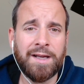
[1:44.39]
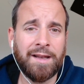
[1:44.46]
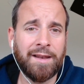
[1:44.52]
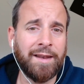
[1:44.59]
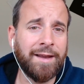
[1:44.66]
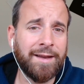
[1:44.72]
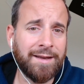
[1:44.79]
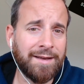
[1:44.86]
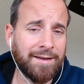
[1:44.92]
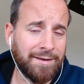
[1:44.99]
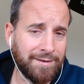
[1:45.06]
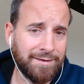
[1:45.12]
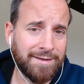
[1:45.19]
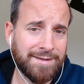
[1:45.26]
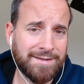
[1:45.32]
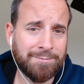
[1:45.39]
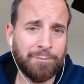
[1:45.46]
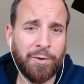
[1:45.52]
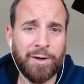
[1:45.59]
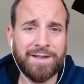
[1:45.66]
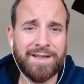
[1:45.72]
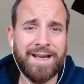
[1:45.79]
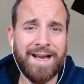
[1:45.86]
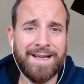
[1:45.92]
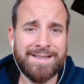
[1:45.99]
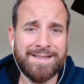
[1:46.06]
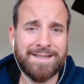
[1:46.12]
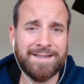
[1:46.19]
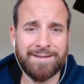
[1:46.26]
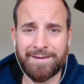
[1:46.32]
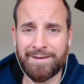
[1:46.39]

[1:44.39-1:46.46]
Like this podcast and